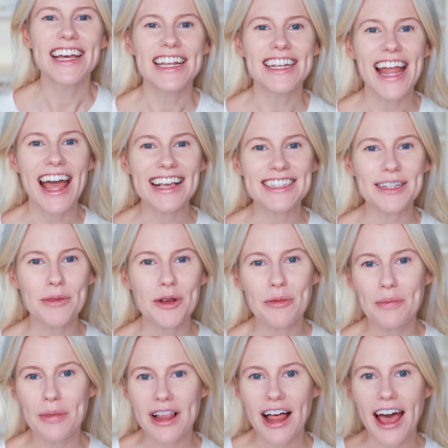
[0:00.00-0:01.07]
Next, I'm going to
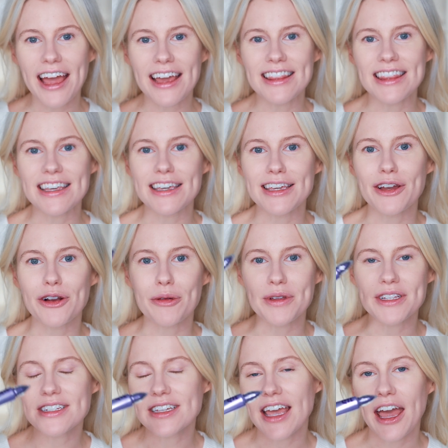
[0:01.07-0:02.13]
apply the
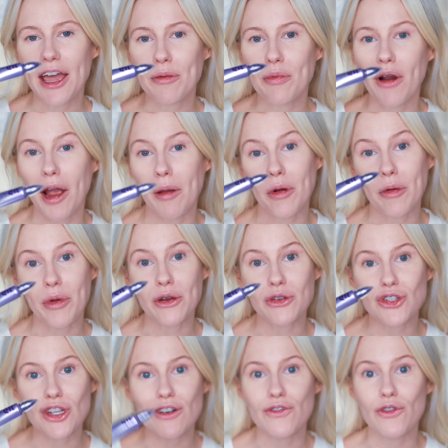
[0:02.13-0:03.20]
Urban Decay Primer
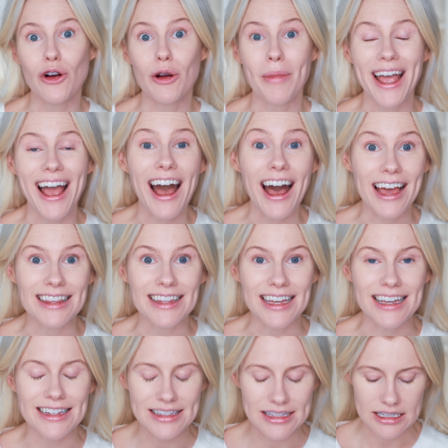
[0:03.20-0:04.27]
Potion for my
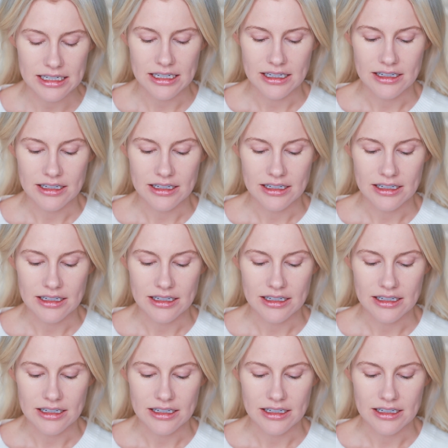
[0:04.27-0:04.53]
eyelids.